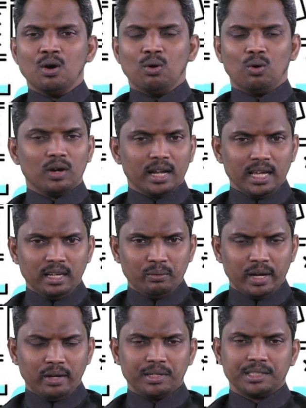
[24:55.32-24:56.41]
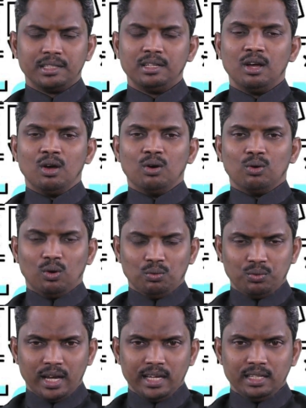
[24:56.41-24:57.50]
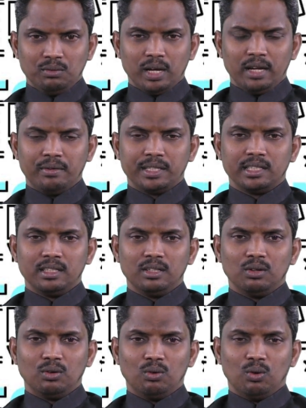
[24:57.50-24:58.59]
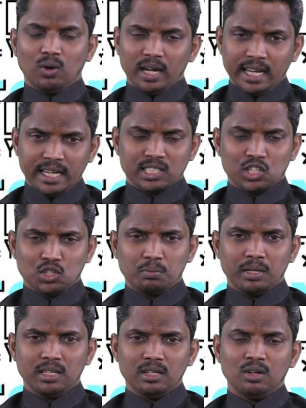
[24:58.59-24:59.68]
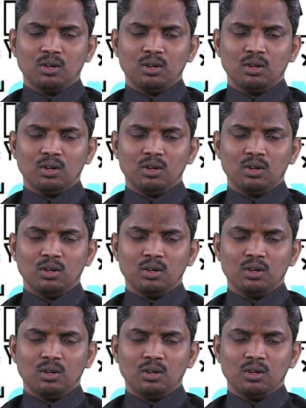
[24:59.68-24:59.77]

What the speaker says: online evaluation, offline evaluation, online assessment,